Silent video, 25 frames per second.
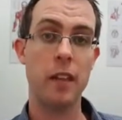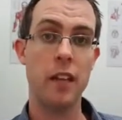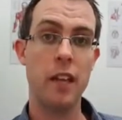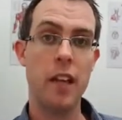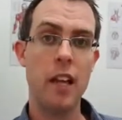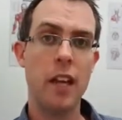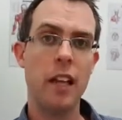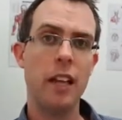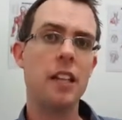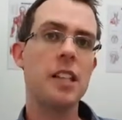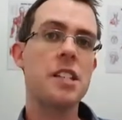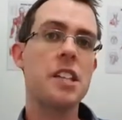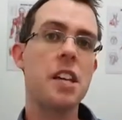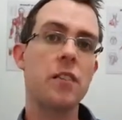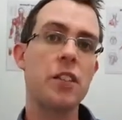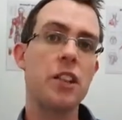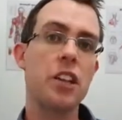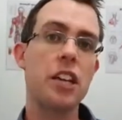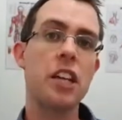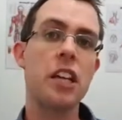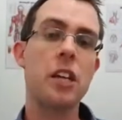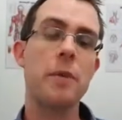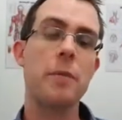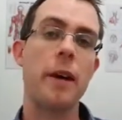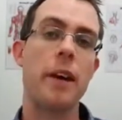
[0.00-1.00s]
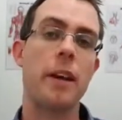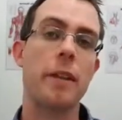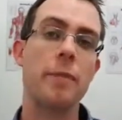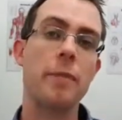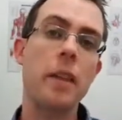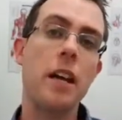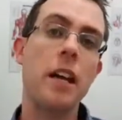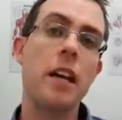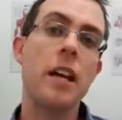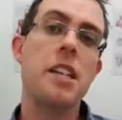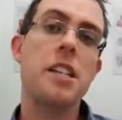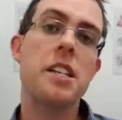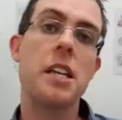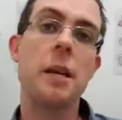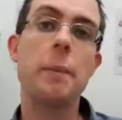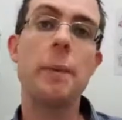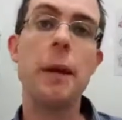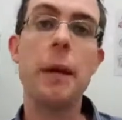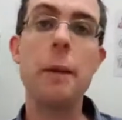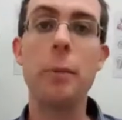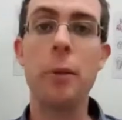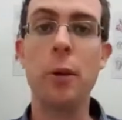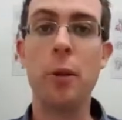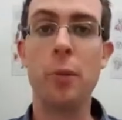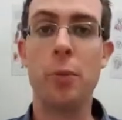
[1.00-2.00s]
Let's have a think about it. Some
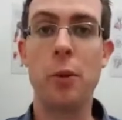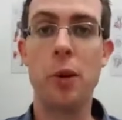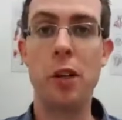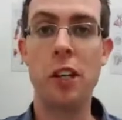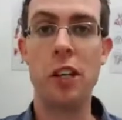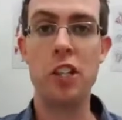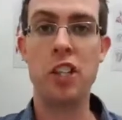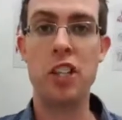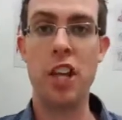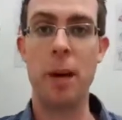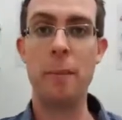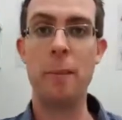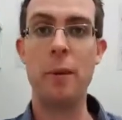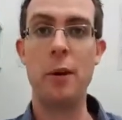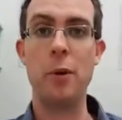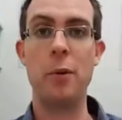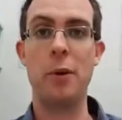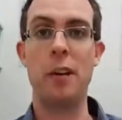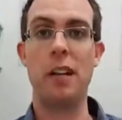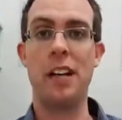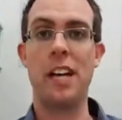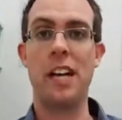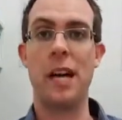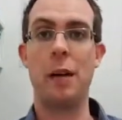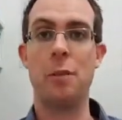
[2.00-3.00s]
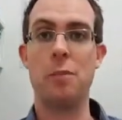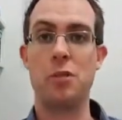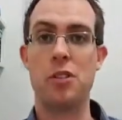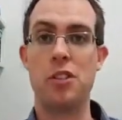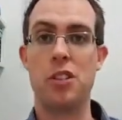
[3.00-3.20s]
people are pretty jumpy when it comes